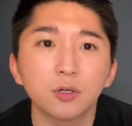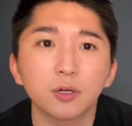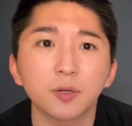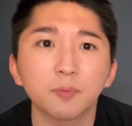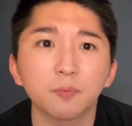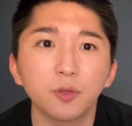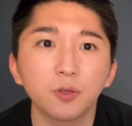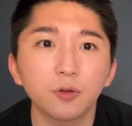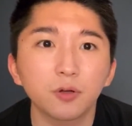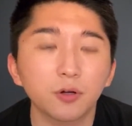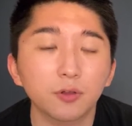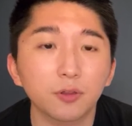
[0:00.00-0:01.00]

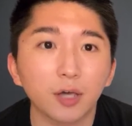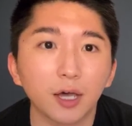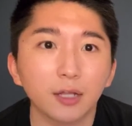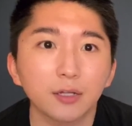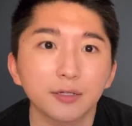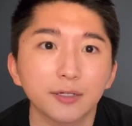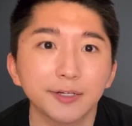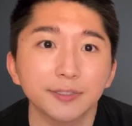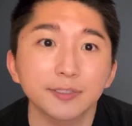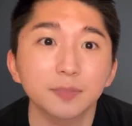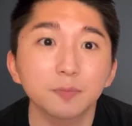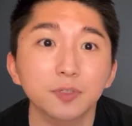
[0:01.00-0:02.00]
computer that is
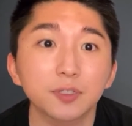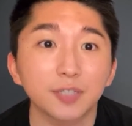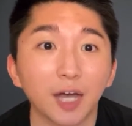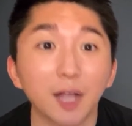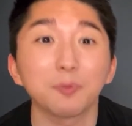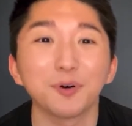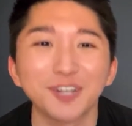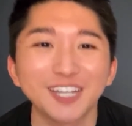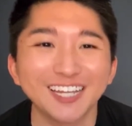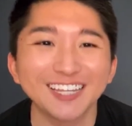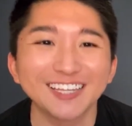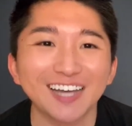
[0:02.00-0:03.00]
simply not put
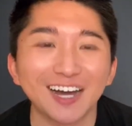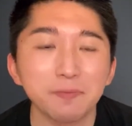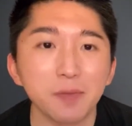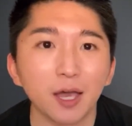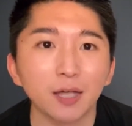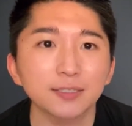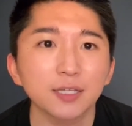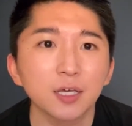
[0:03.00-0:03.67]
in the iPads.